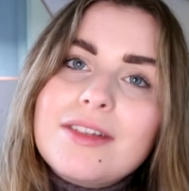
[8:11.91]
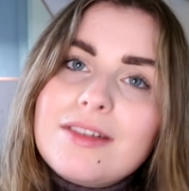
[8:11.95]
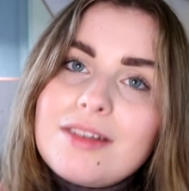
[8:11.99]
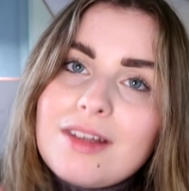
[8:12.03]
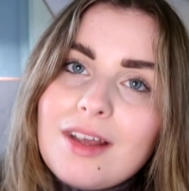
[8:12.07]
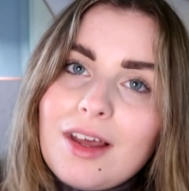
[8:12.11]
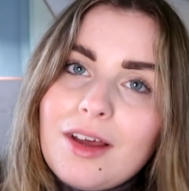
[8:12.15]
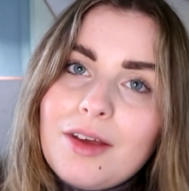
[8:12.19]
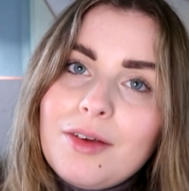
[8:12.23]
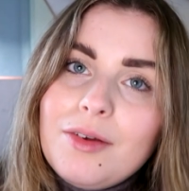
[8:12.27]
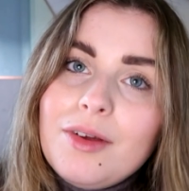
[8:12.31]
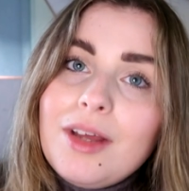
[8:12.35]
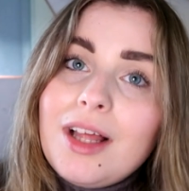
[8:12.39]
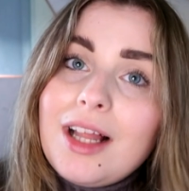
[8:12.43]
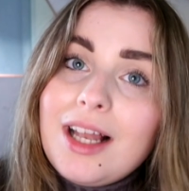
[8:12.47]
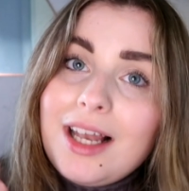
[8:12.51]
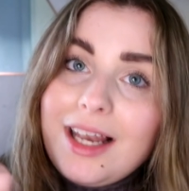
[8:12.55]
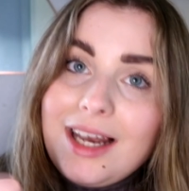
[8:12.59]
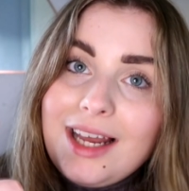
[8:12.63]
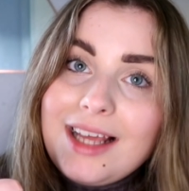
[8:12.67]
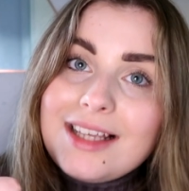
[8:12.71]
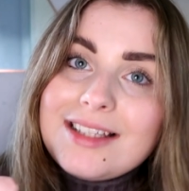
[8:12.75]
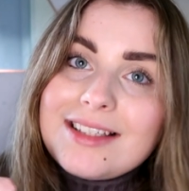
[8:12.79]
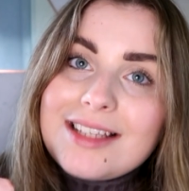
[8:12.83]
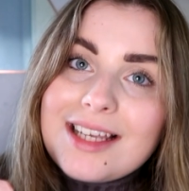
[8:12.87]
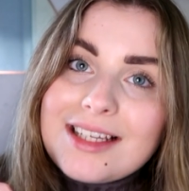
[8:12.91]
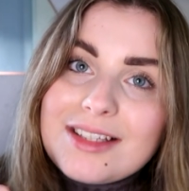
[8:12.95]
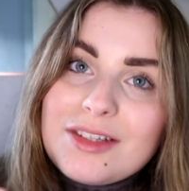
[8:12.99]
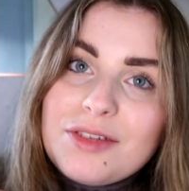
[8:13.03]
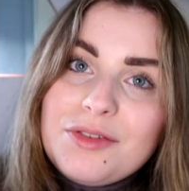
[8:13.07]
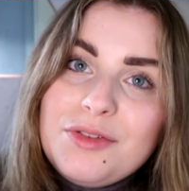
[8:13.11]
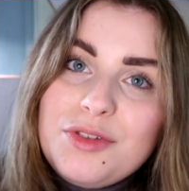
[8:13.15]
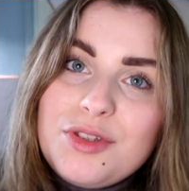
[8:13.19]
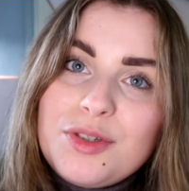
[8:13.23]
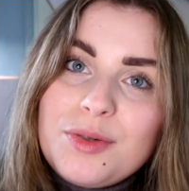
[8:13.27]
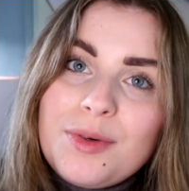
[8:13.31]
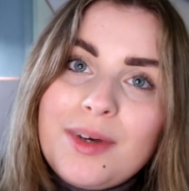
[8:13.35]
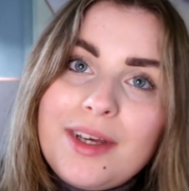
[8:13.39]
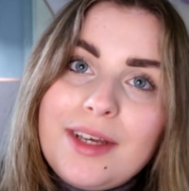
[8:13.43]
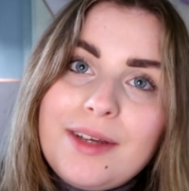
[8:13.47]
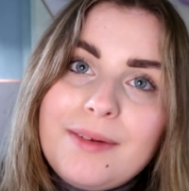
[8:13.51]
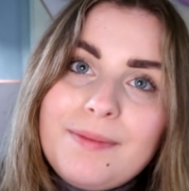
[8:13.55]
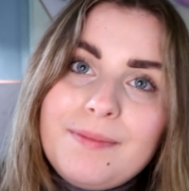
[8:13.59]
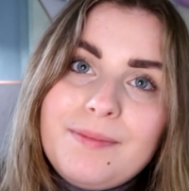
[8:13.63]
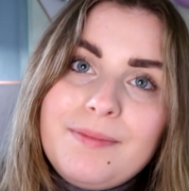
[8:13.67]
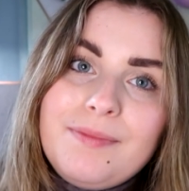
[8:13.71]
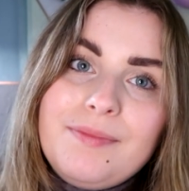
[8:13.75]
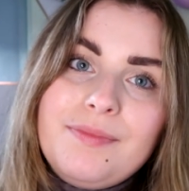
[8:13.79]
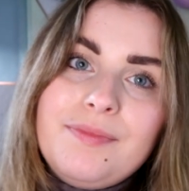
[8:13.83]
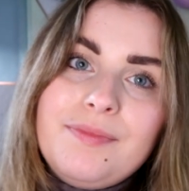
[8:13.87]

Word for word: So let's get on to it.